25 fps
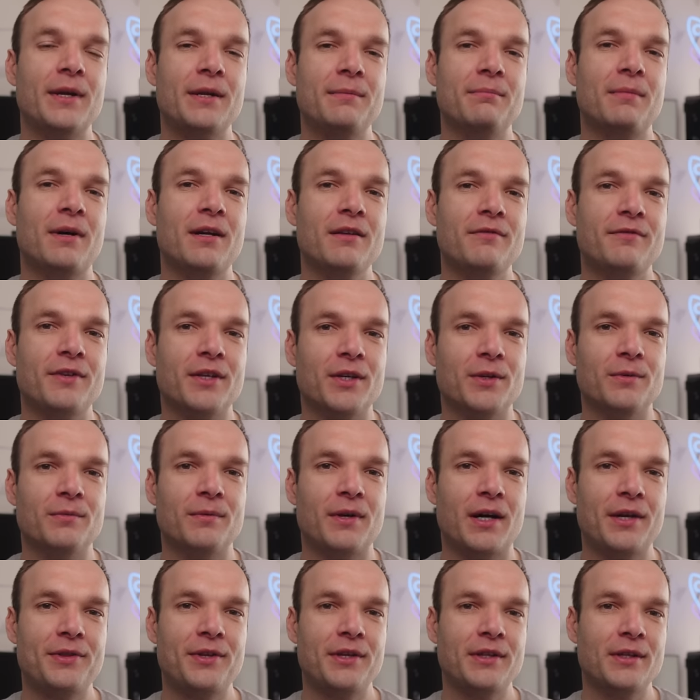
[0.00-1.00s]
in my view,
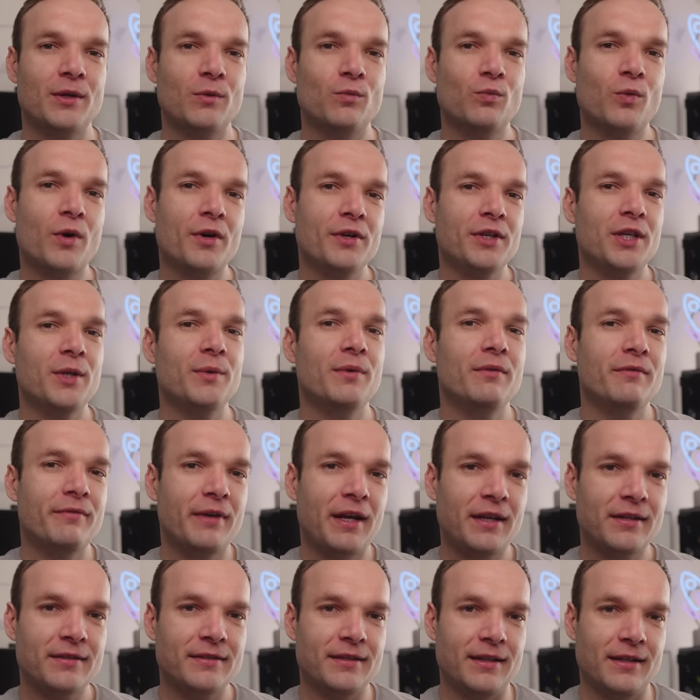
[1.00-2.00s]
I think that what you
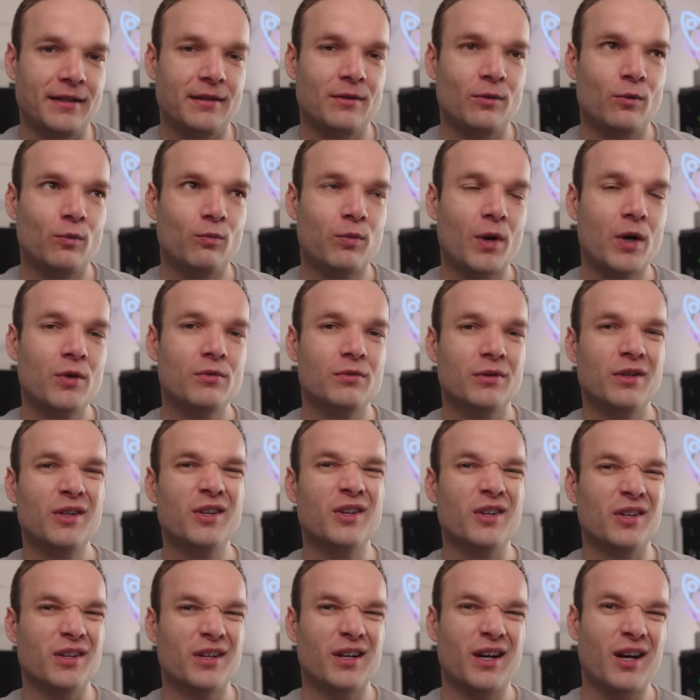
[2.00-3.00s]
invest in won't
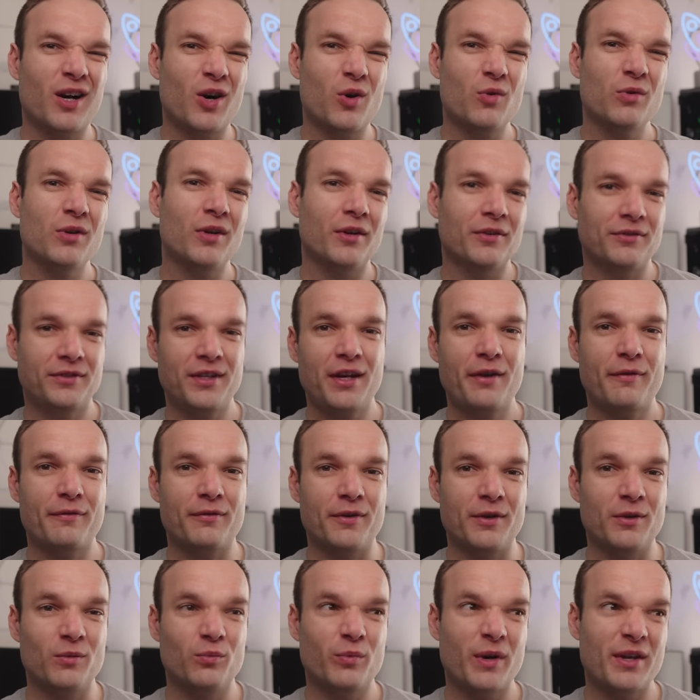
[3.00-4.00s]
look a whole lot
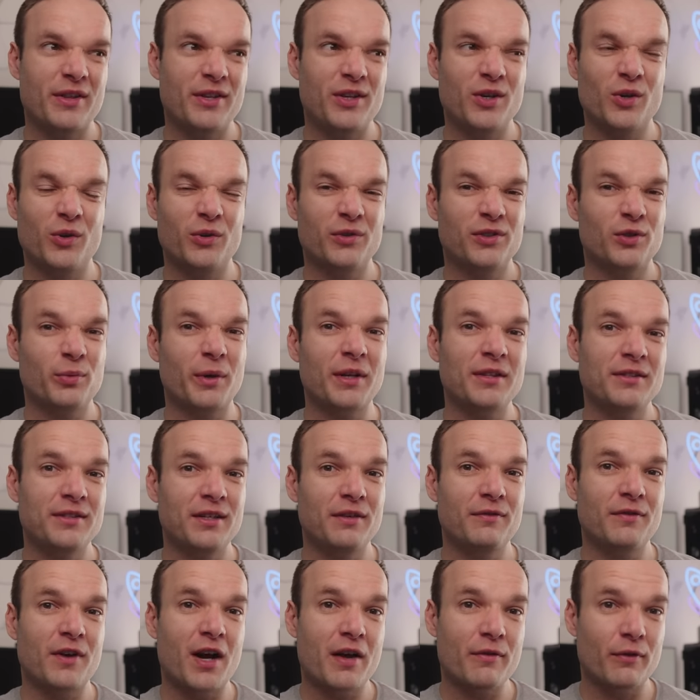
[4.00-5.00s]
different whether you're
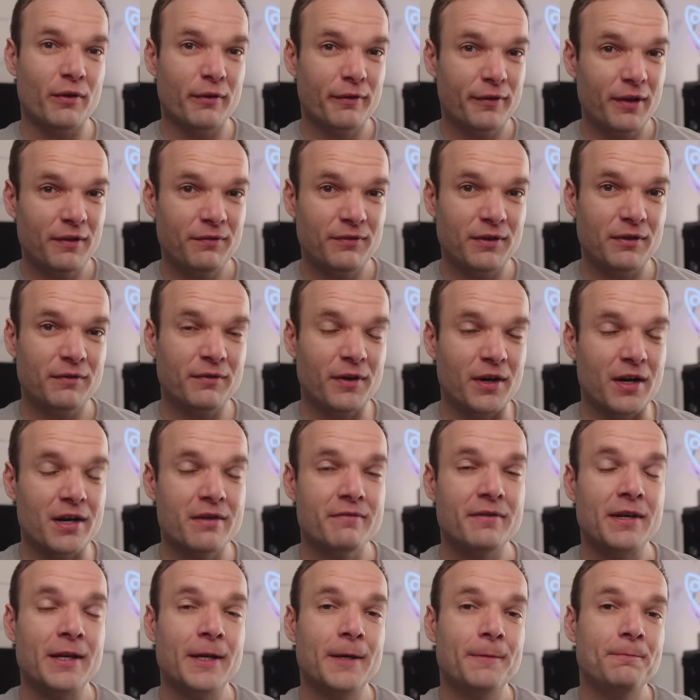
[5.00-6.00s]
25 or
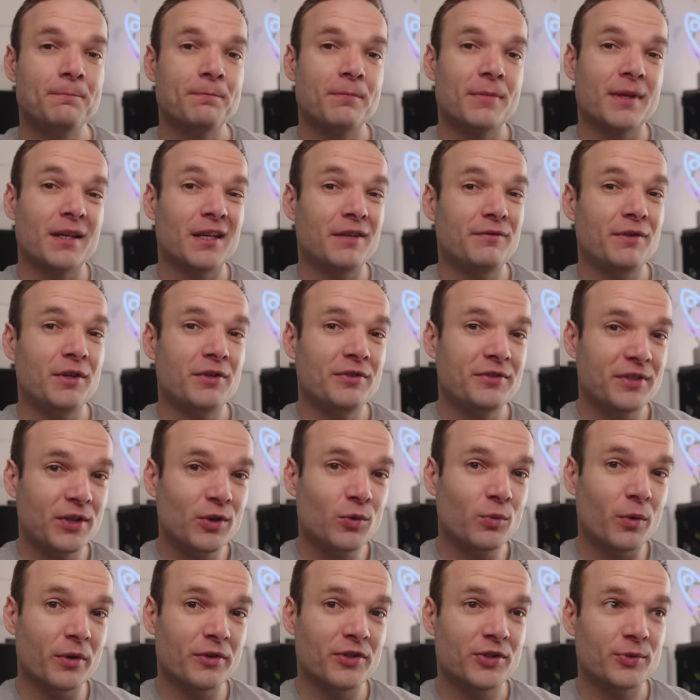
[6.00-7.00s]
55, if you
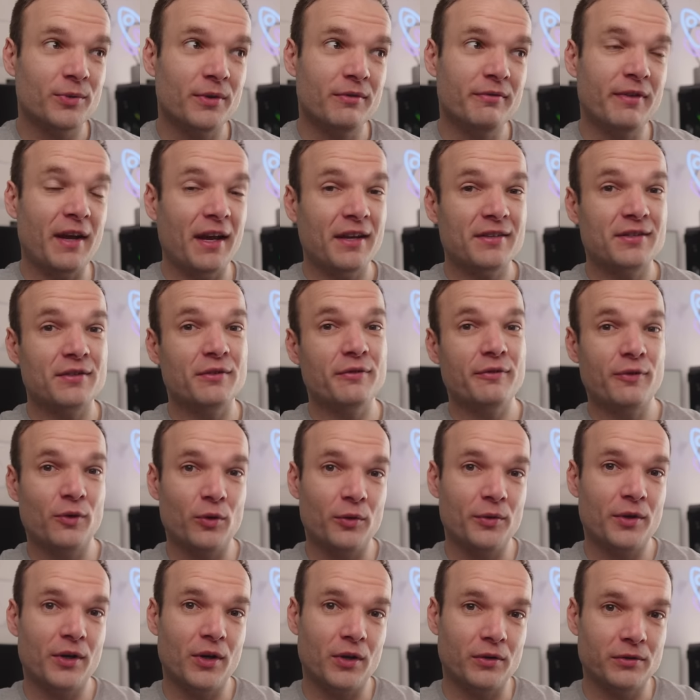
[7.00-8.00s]
still want to invest
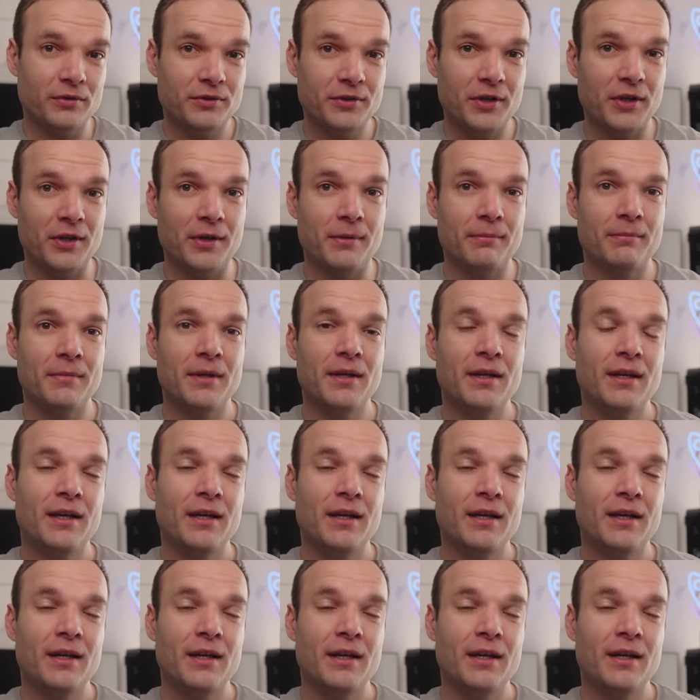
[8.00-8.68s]
for the long term.